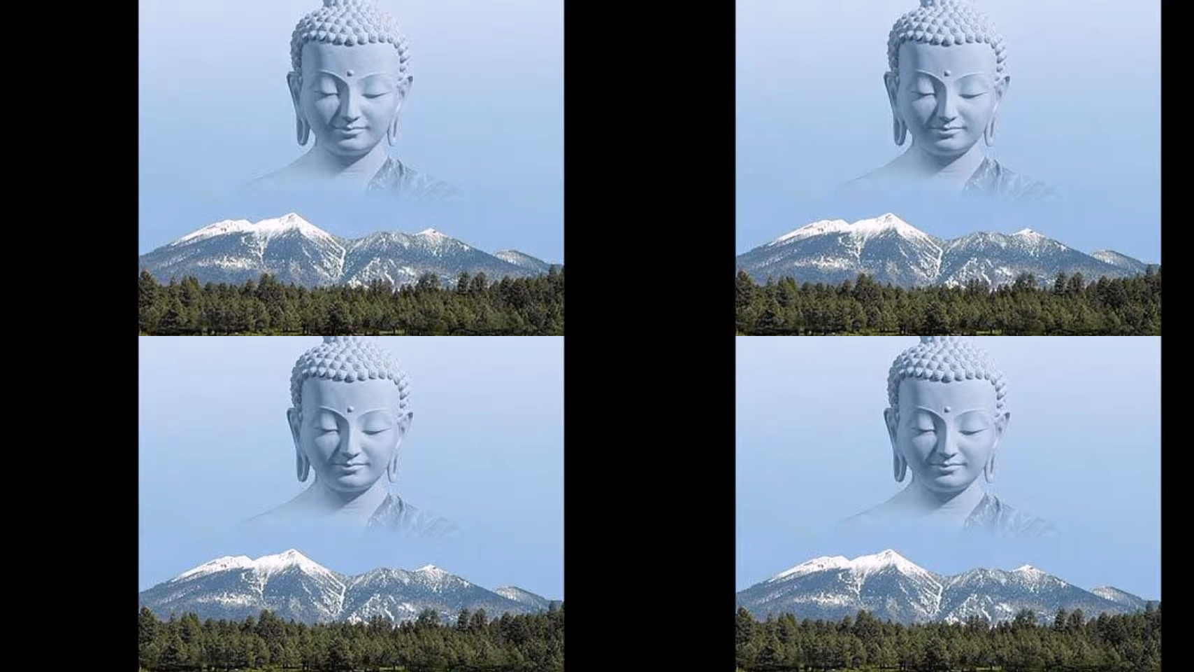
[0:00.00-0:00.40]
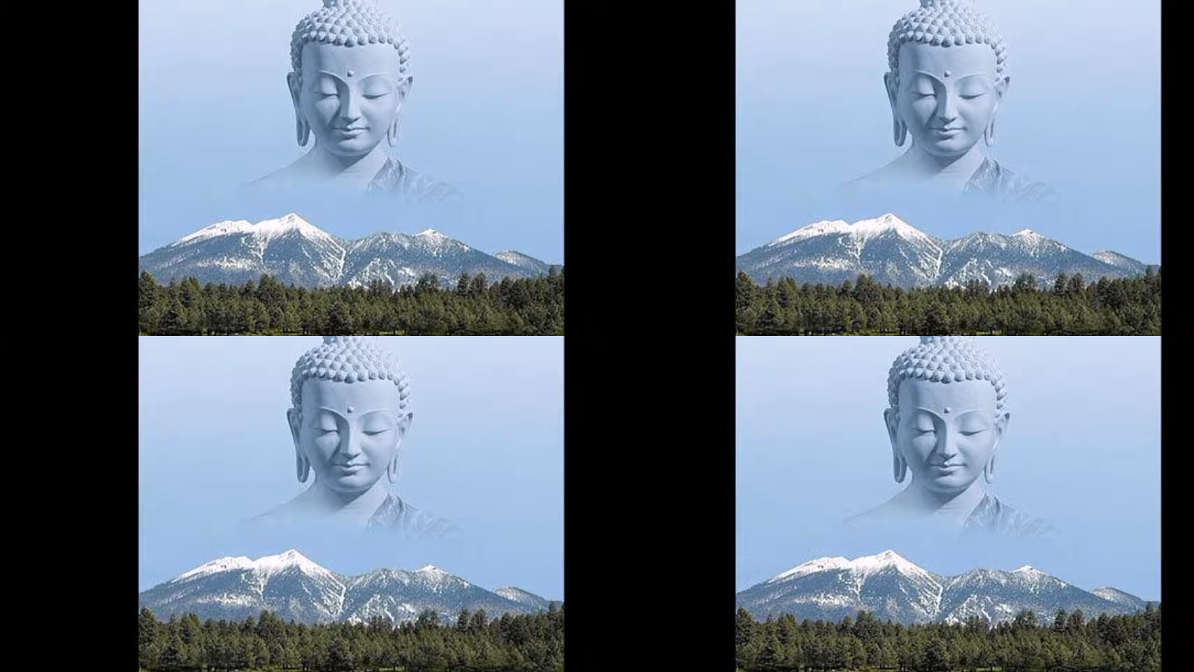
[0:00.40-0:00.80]

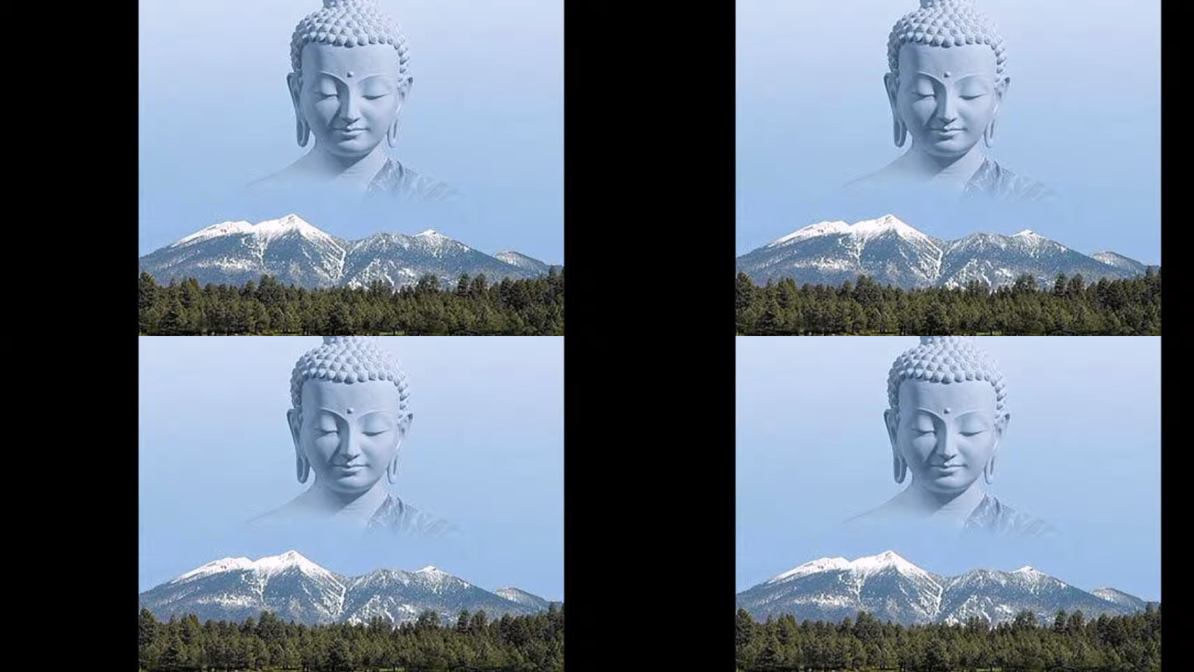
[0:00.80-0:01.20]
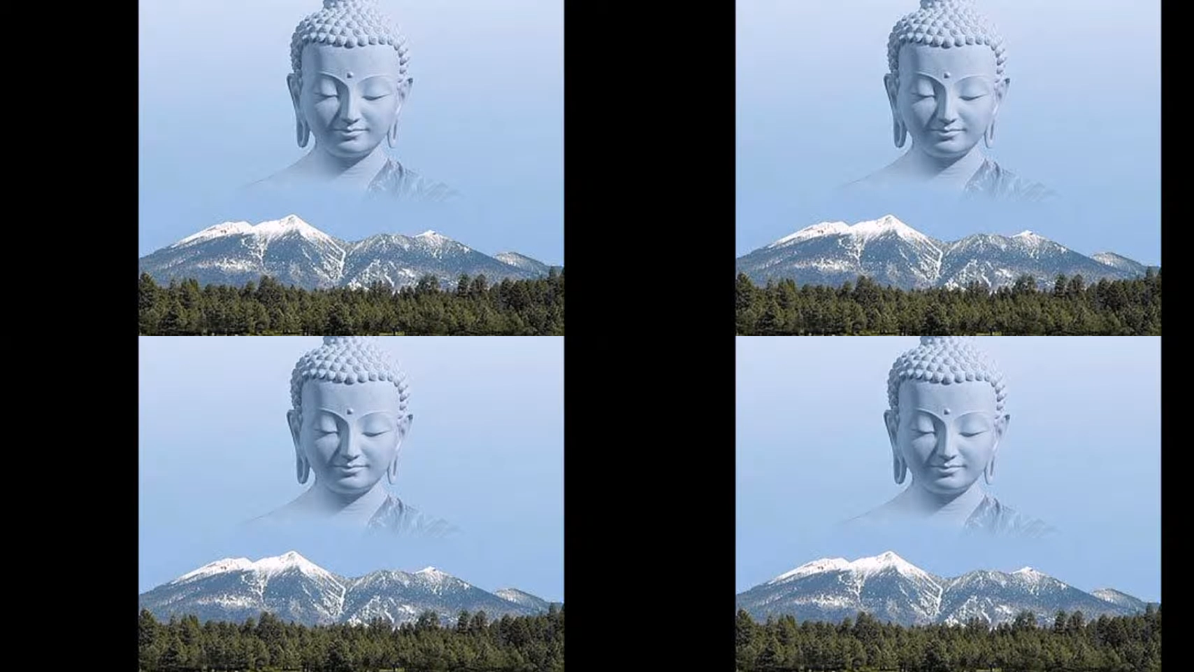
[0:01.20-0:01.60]

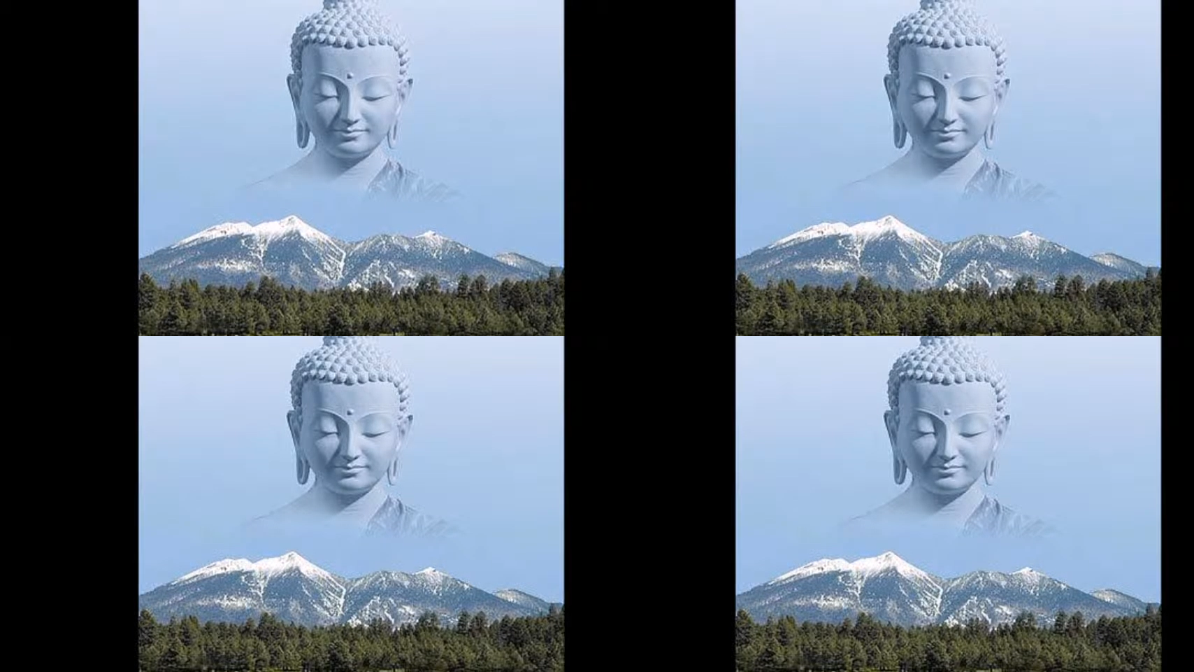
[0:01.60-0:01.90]
(silence)